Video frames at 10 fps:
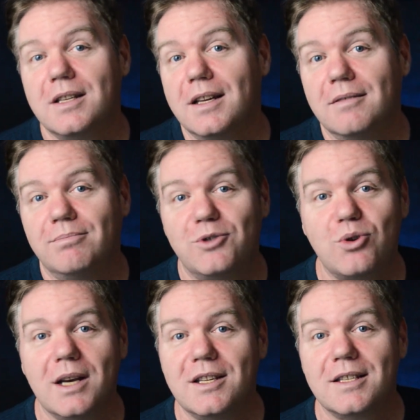and
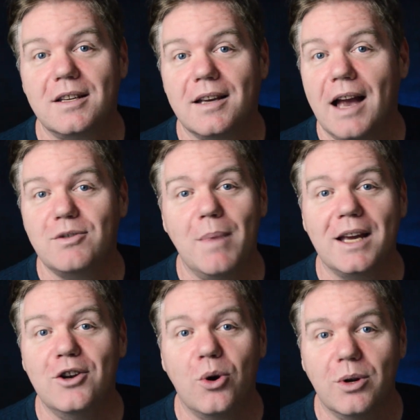so I just have to make
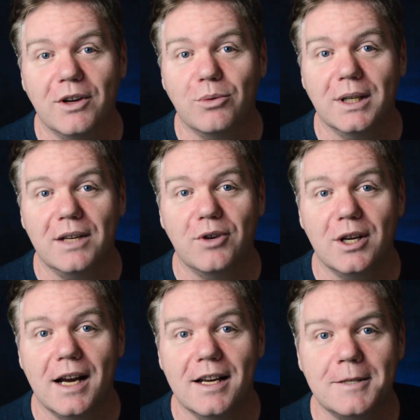a note of it really for you
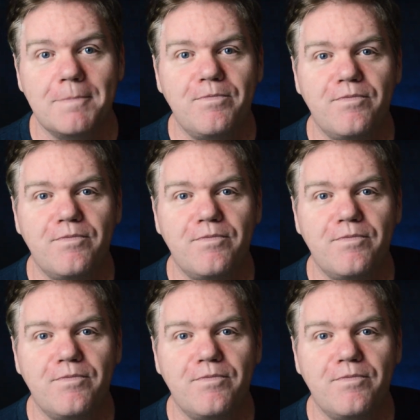guys.